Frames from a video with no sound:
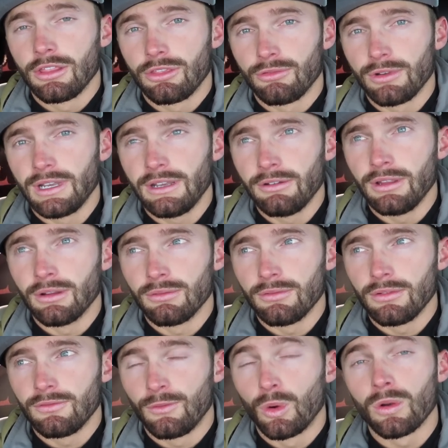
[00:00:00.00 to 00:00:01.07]
three
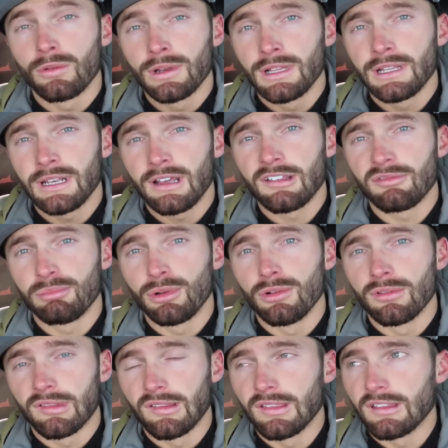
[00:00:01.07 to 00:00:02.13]
four really nice
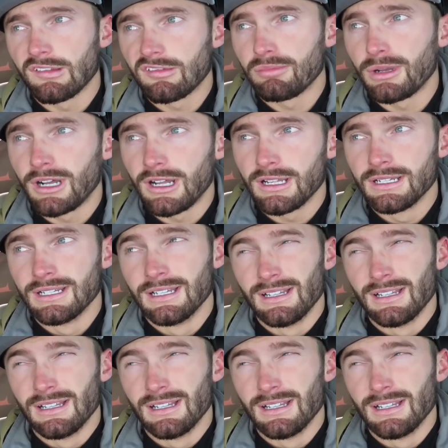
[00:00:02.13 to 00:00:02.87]
bulls in this spot,